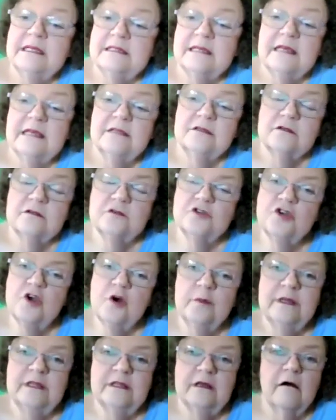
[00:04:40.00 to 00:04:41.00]
says,
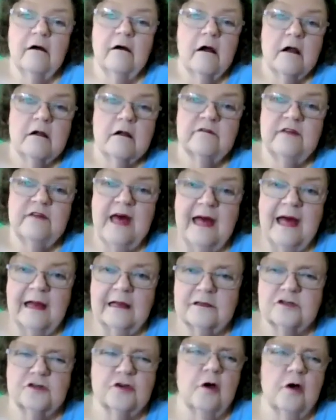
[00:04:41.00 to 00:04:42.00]
"Show me the hard
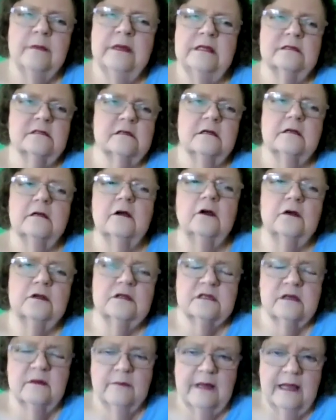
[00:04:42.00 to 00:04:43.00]
facts, show me it's going to hurt
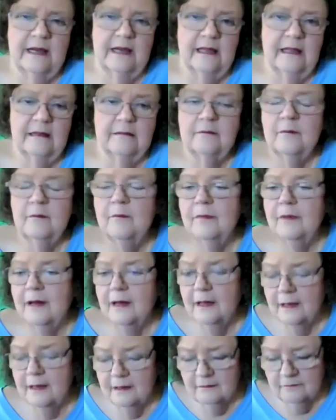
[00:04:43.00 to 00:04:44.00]
somebody,"
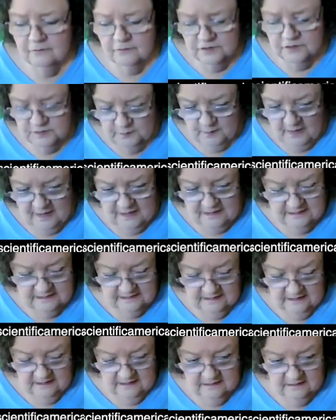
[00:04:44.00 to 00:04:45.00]
my
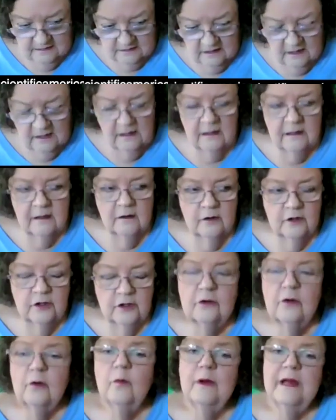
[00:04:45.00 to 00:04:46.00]
response is,
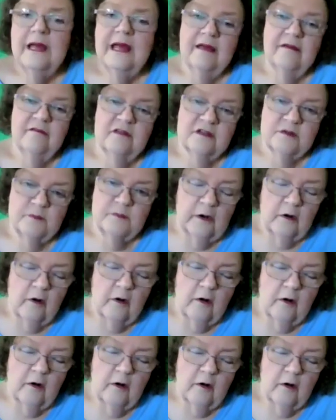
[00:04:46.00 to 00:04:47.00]
we have this
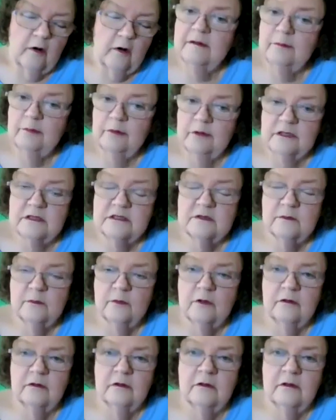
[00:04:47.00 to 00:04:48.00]
precautionary
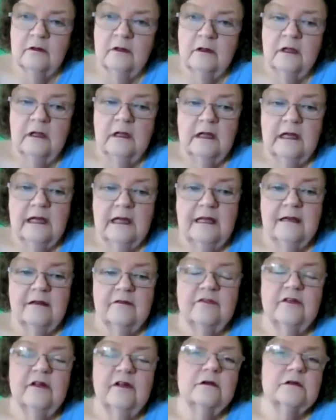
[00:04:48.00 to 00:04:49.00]
principle.
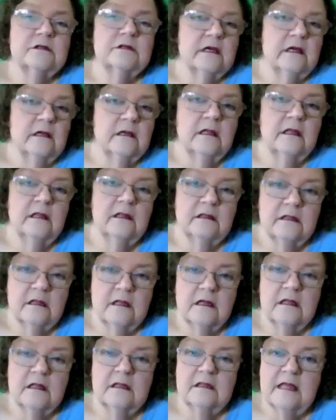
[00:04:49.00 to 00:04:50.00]
And if there is
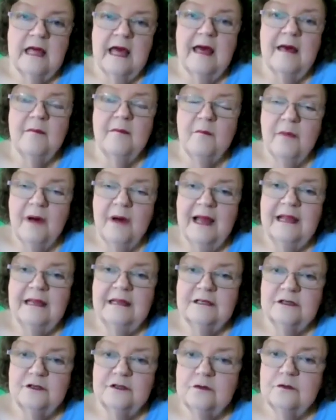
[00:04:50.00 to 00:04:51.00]
anything that might
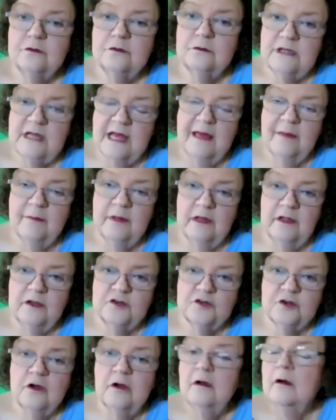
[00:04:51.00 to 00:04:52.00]
do
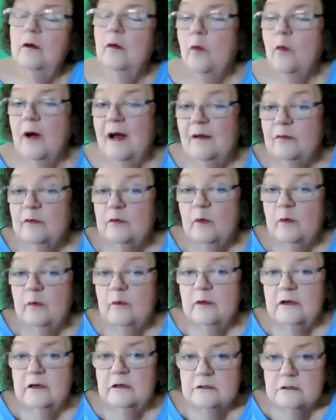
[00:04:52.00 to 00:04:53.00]
damage, why would we
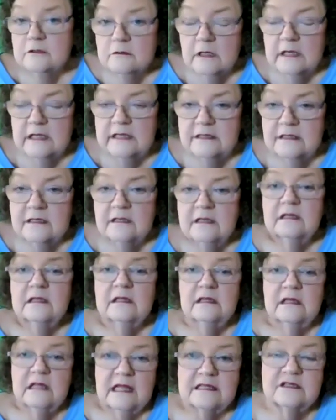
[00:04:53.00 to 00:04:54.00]
want to do it?
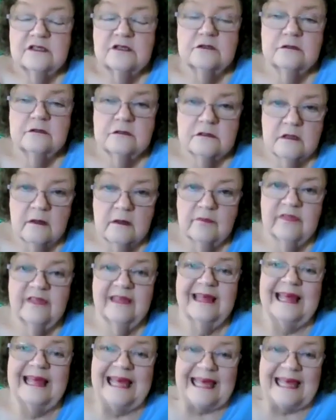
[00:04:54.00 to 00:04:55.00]
Let's do something